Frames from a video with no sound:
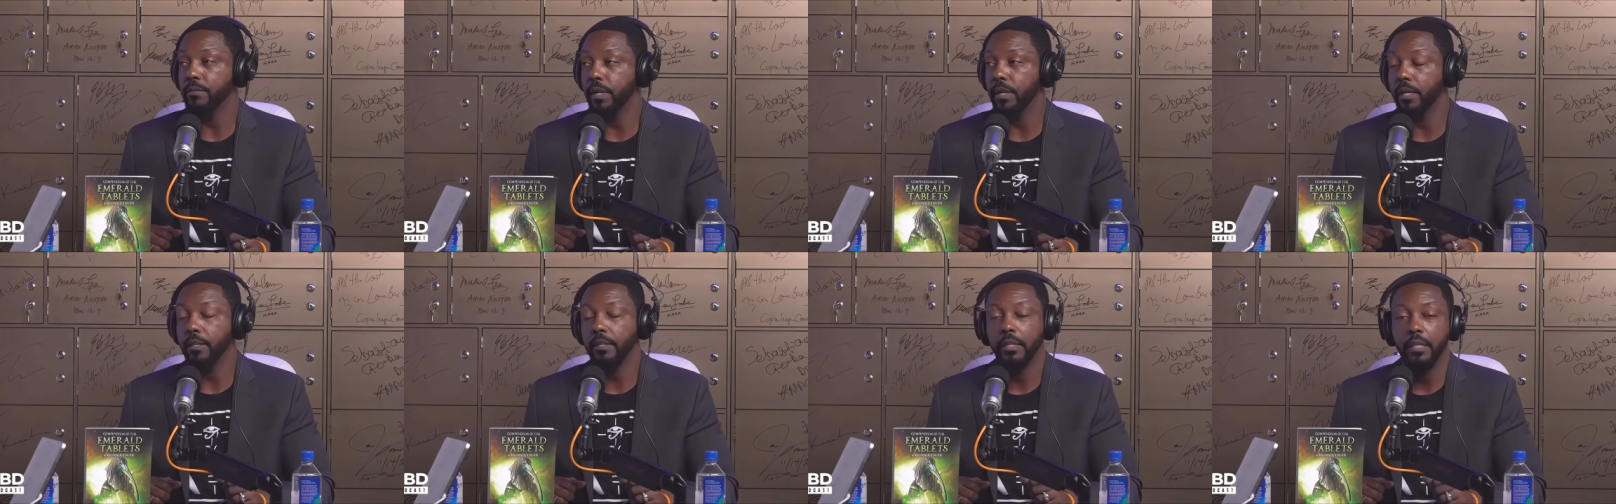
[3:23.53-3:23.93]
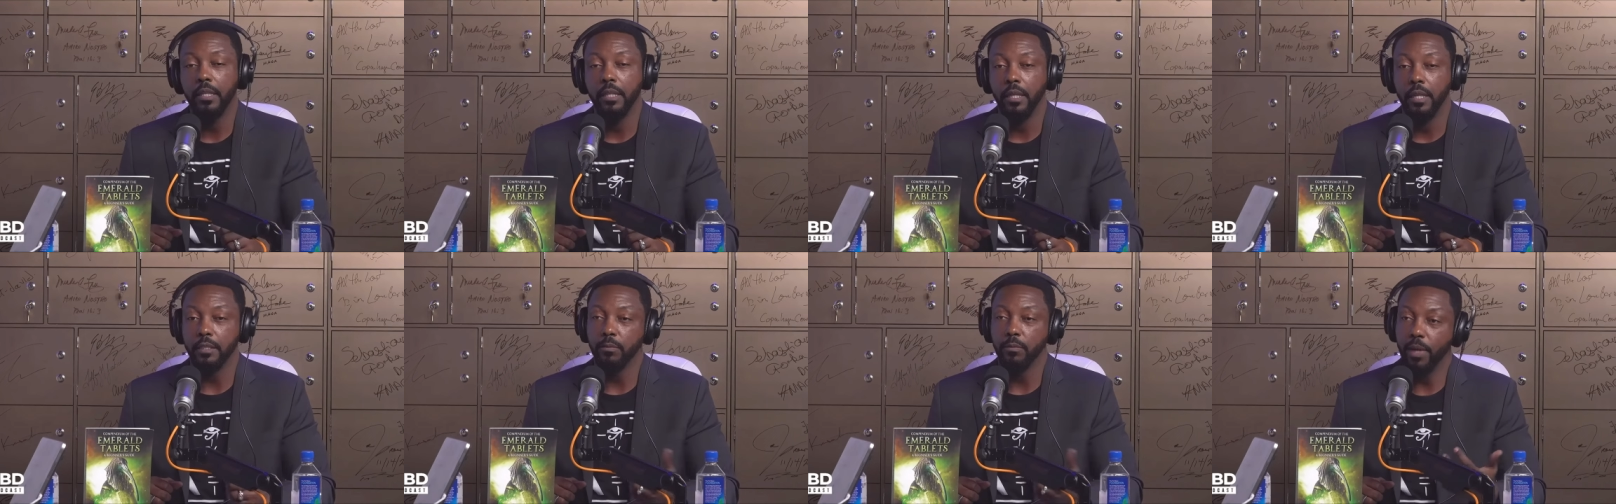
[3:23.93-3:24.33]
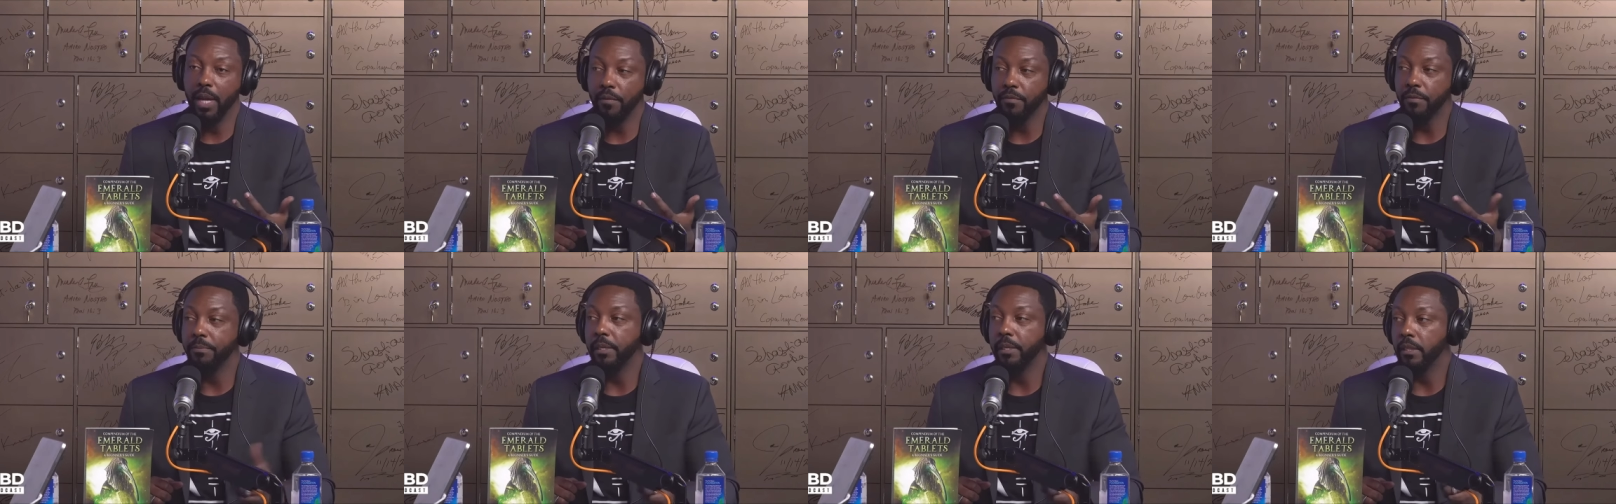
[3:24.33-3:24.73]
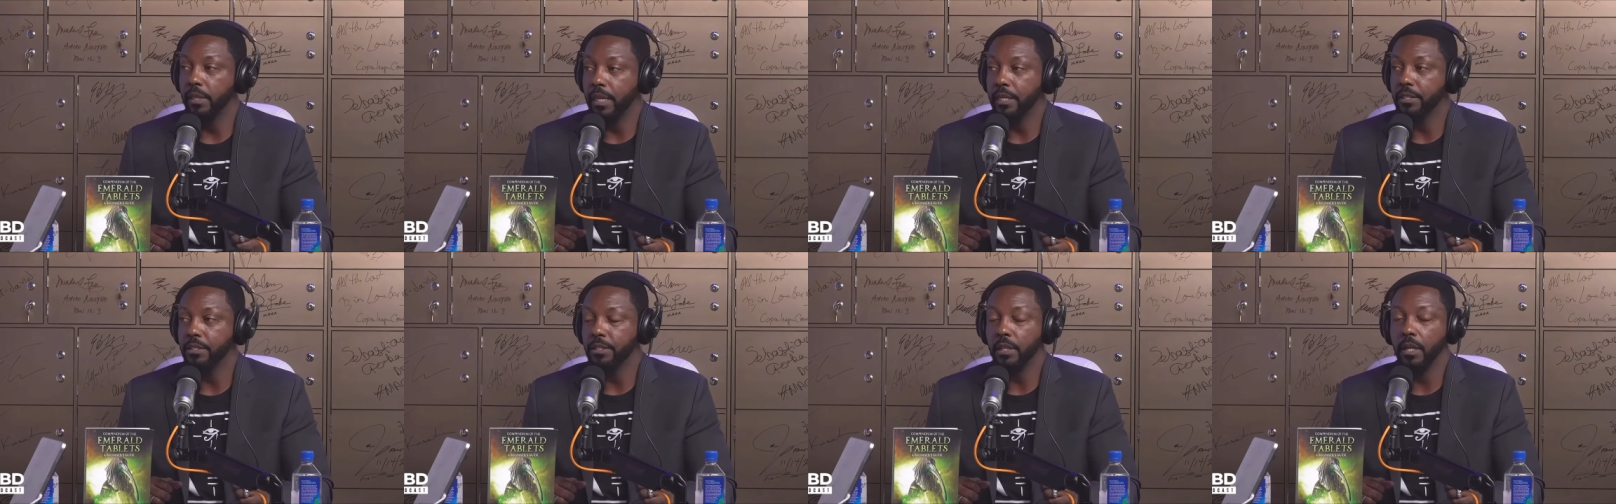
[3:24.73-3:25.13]
right? It's, we have a
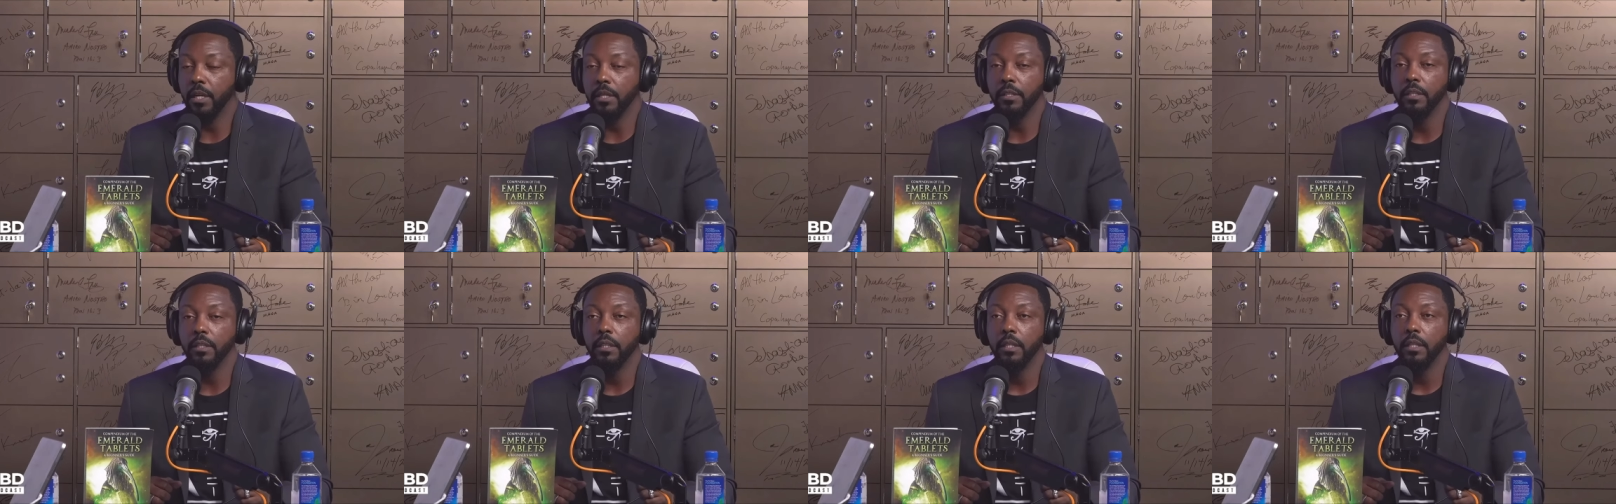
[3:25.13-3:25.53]
middle-aged sun.